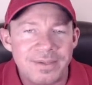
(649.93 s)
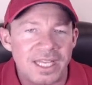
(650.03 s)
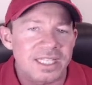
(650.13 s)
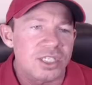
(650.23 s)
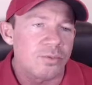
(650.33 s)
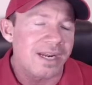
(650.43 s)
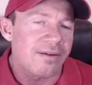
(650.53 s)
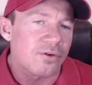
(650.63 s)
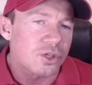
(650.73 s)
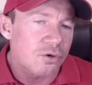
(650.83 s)
Not that you would
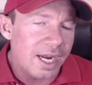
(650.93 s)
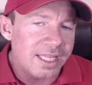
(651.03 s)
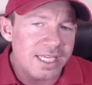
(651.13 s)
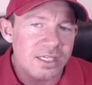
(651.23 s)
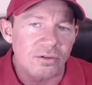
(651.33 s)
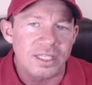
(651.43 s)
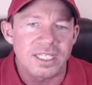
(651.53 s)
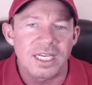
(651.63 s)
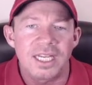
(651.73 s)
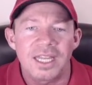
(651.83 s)
ever trade this or
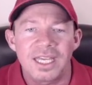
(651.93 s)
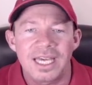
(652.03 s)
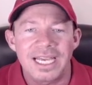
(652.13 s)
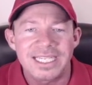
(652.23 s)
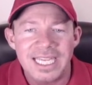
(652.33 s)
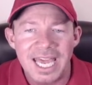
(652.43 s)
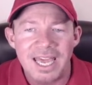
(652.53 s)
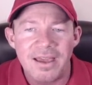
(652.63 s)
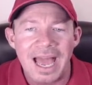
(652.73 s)
listen to anything I say.